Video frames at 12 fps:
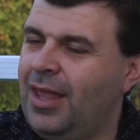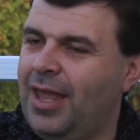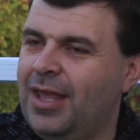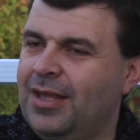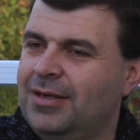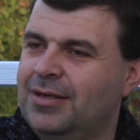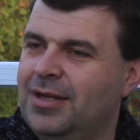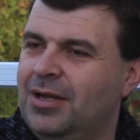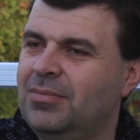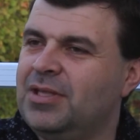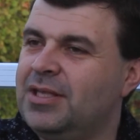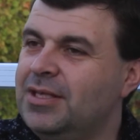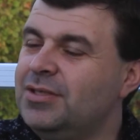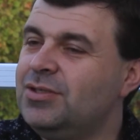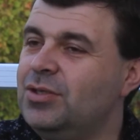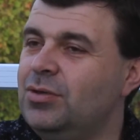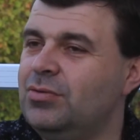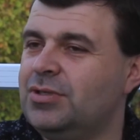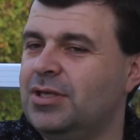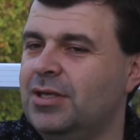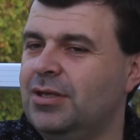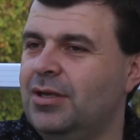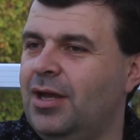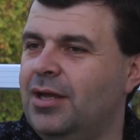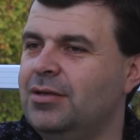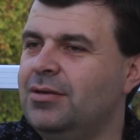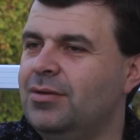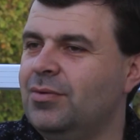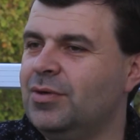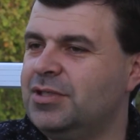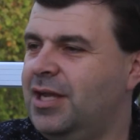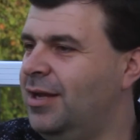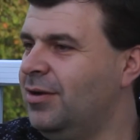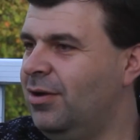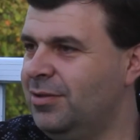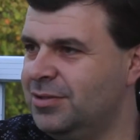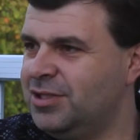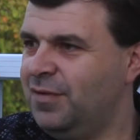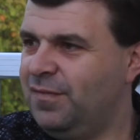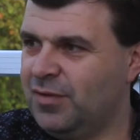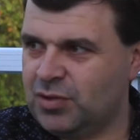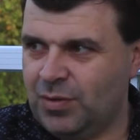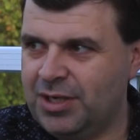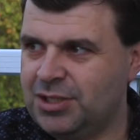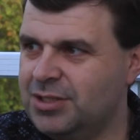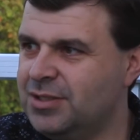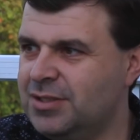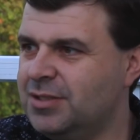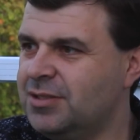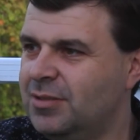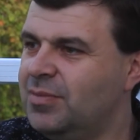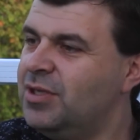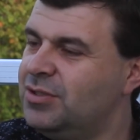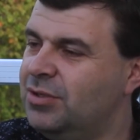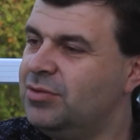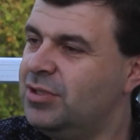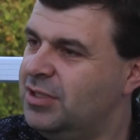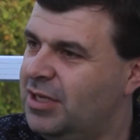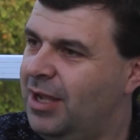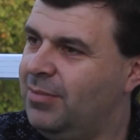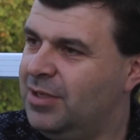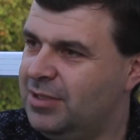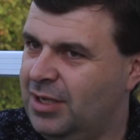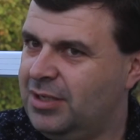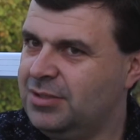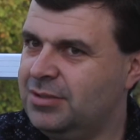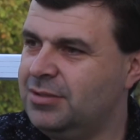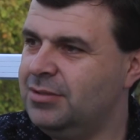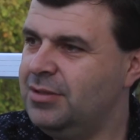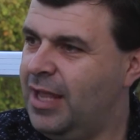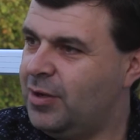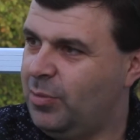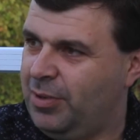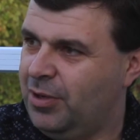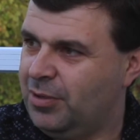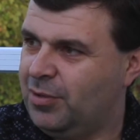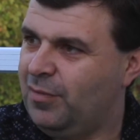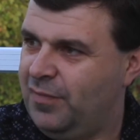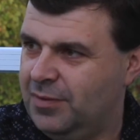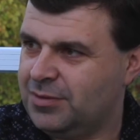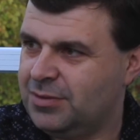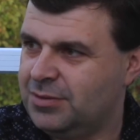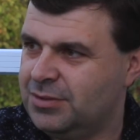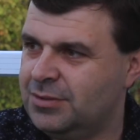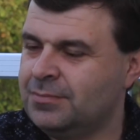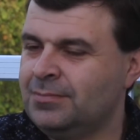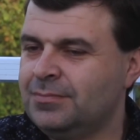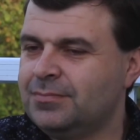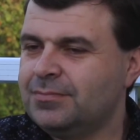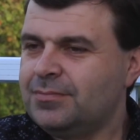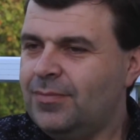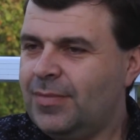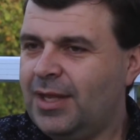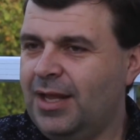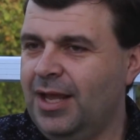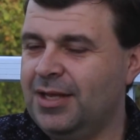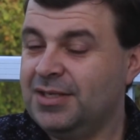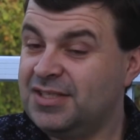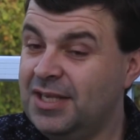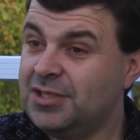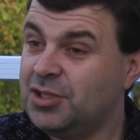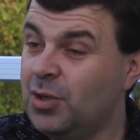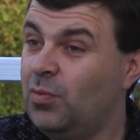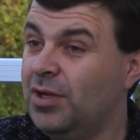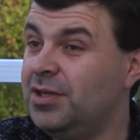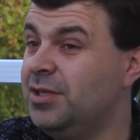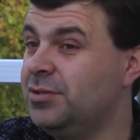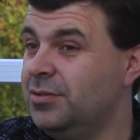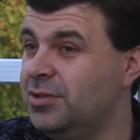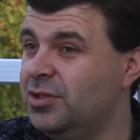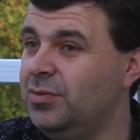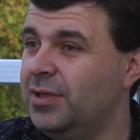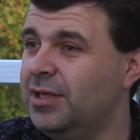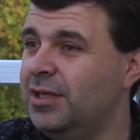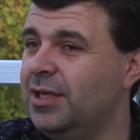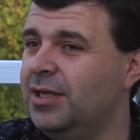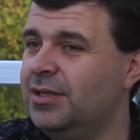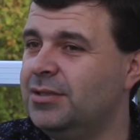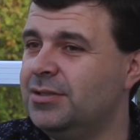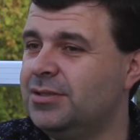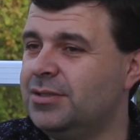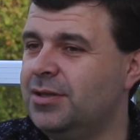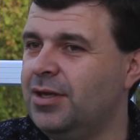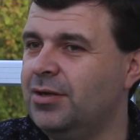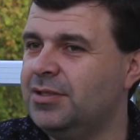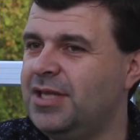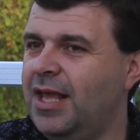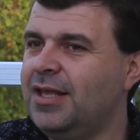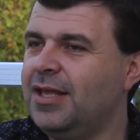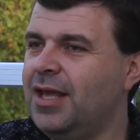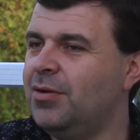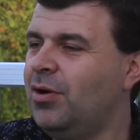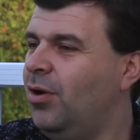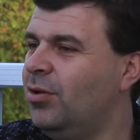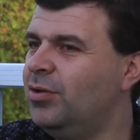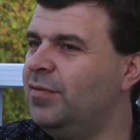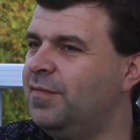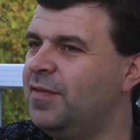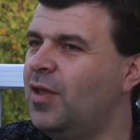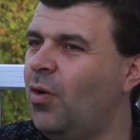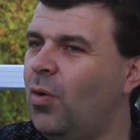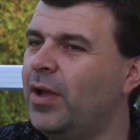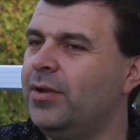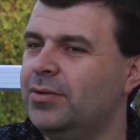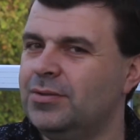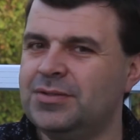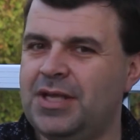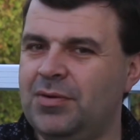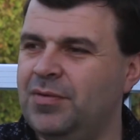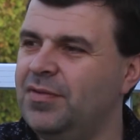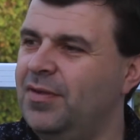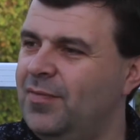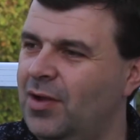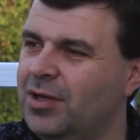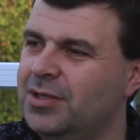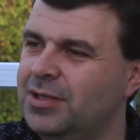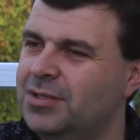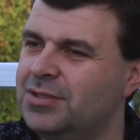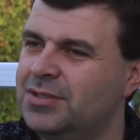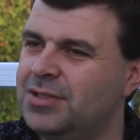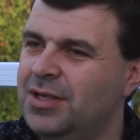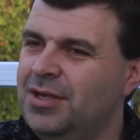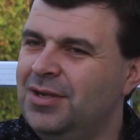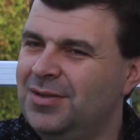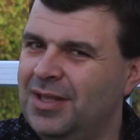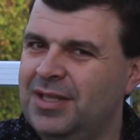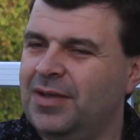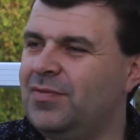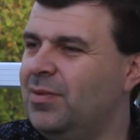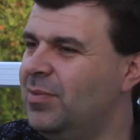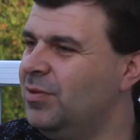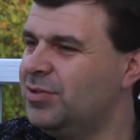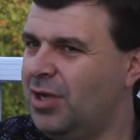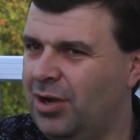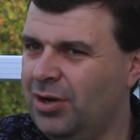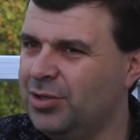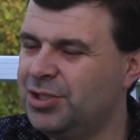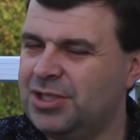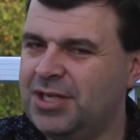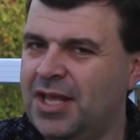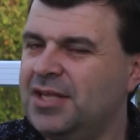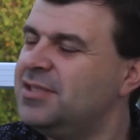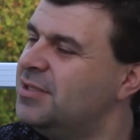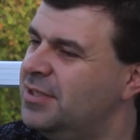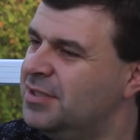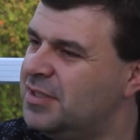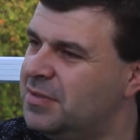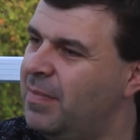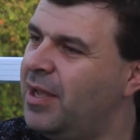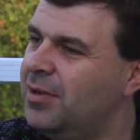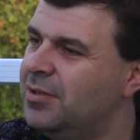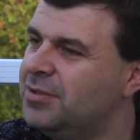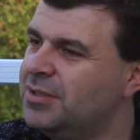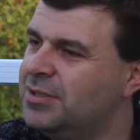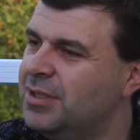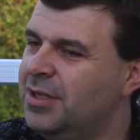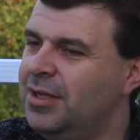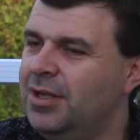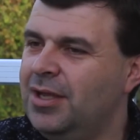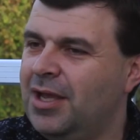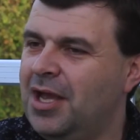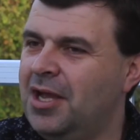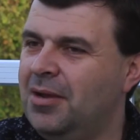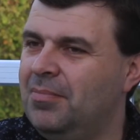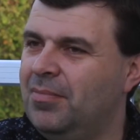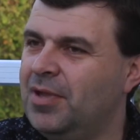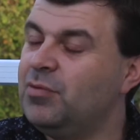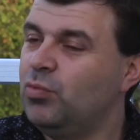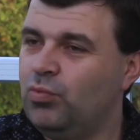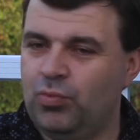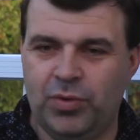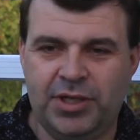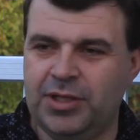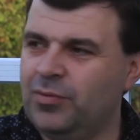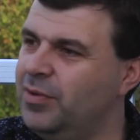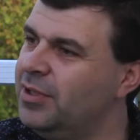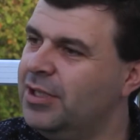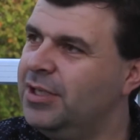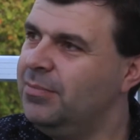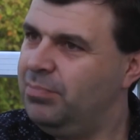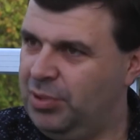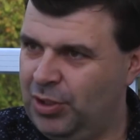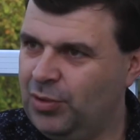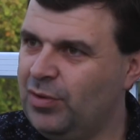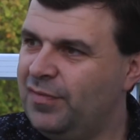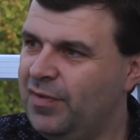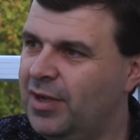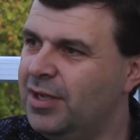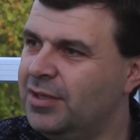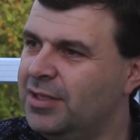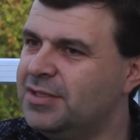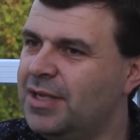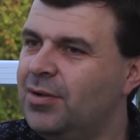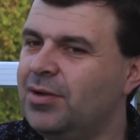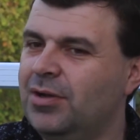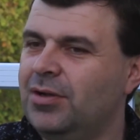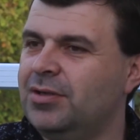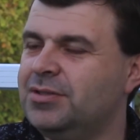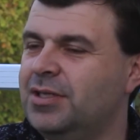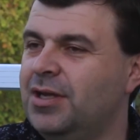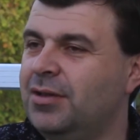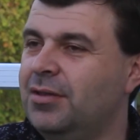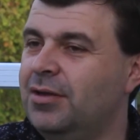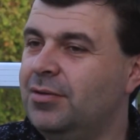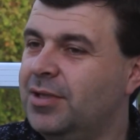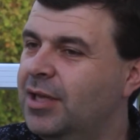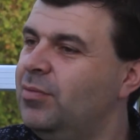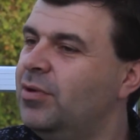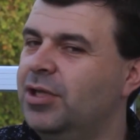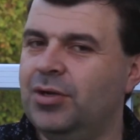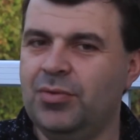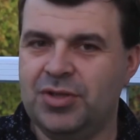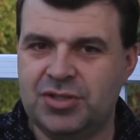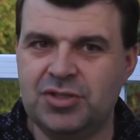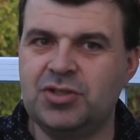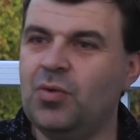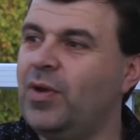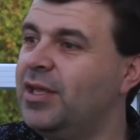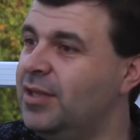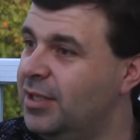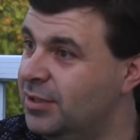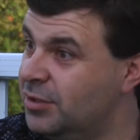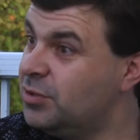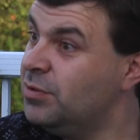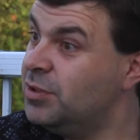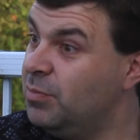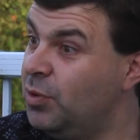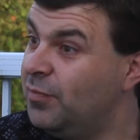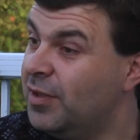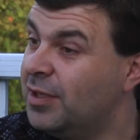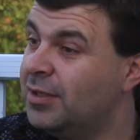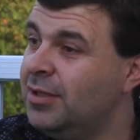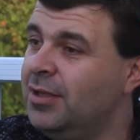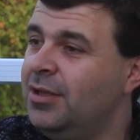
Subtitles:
And he's using a newer technology filtration system. He's using diamond dust nanoparticle filters. And essentially what these are doing is they're taking out all of the oils out of the vodkas that give them those harsh tastes and smells. It really, really purifying these alcohols. And I thought, okay, well, this is the way the industry's moving.